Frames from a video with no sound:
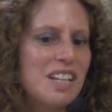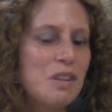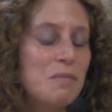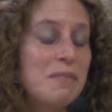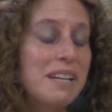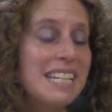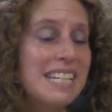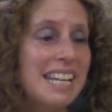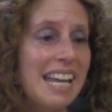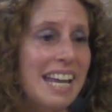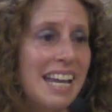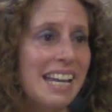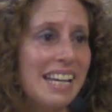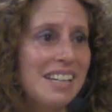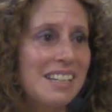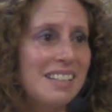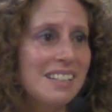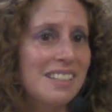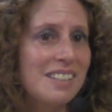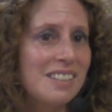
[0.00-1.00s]
My
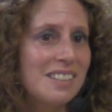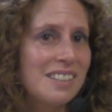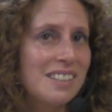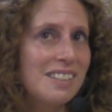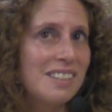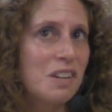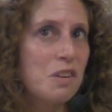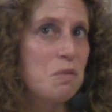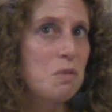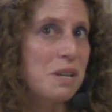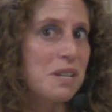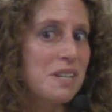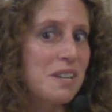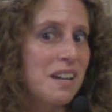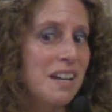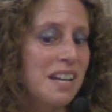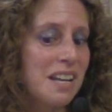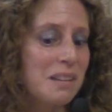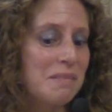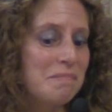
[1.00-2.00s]
dad, one
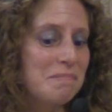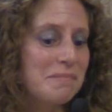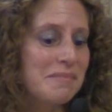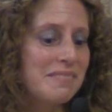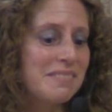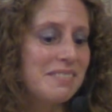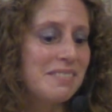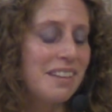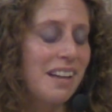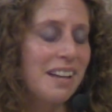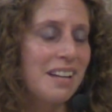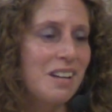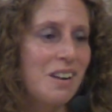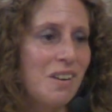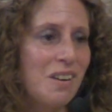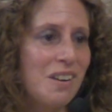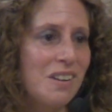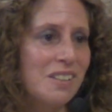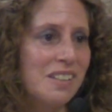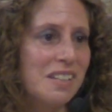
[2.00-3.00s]
time I
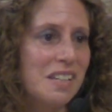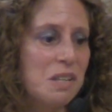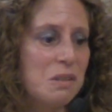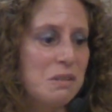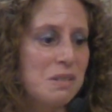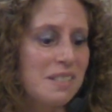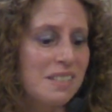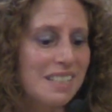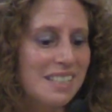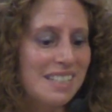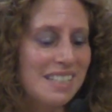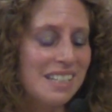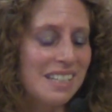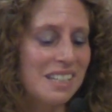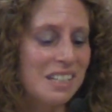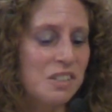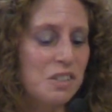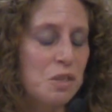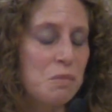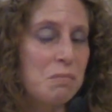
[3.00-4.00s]
called and he was
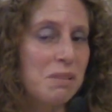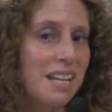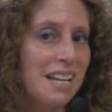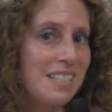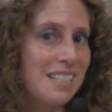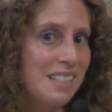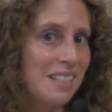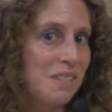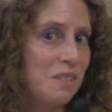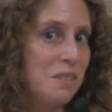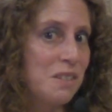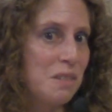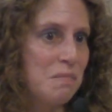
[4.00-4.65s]
listening to Placido